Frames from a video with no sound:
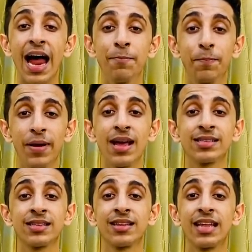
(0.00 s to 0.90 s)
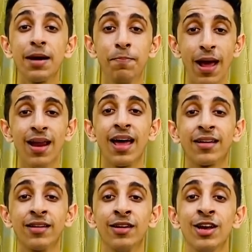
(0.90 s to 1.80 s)
and press that bell
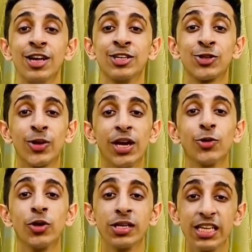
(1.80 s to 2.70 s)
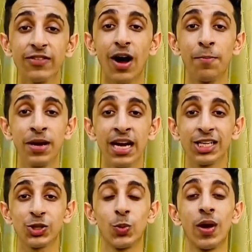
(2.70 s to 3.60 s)
icon so that you receive
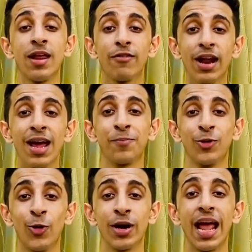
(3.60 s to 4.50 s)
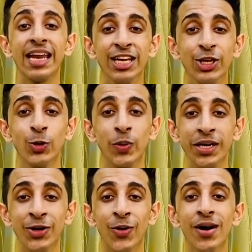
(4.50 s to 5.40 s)
updates whenever I upload any new
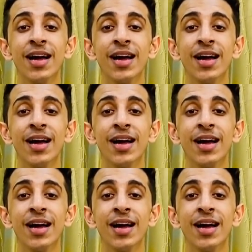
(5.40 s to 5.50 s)
video.